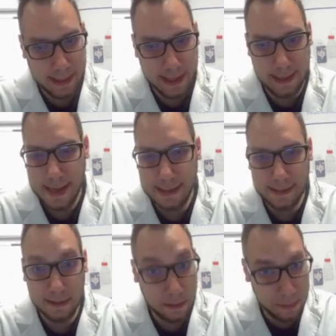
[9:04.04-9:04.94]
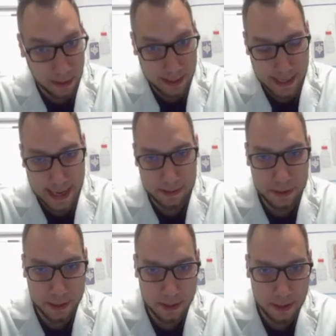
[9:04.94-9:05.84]
It has double the
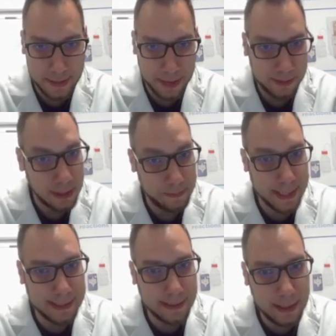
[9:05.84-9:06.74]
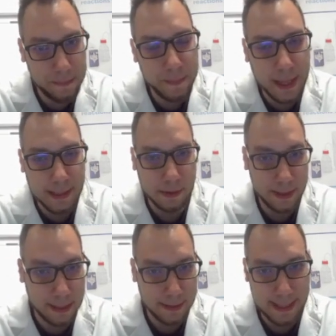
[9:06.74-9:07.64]
hydrogen amount capacity, so it
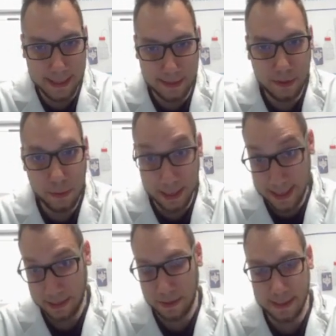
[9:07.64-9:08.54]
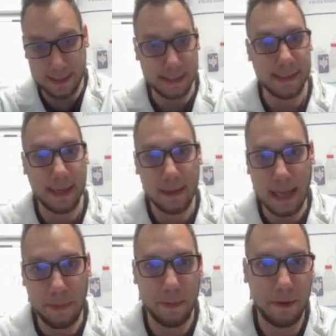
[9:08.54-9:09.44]
contains 2 electrolysis cells
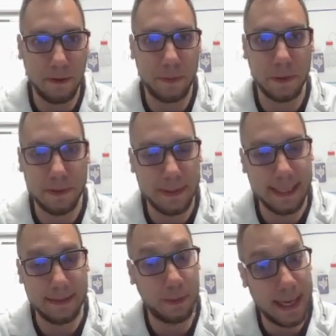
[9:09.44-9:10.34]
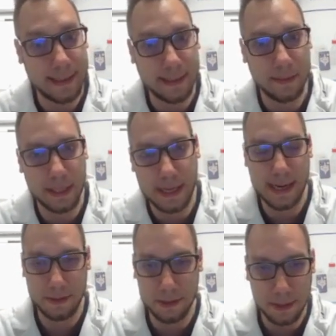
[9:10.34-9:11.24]
capable of producing twice as much
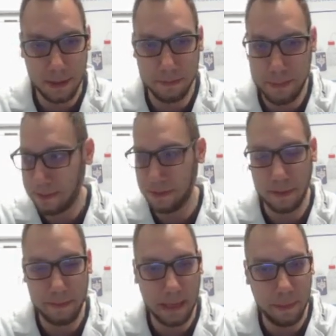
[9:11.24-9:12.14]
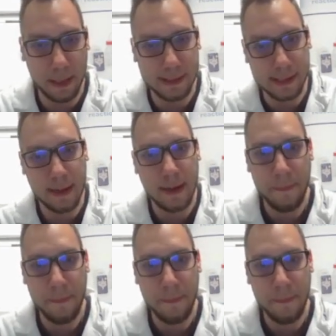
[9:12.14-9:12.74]
hydrogen compared to the Mini Plus.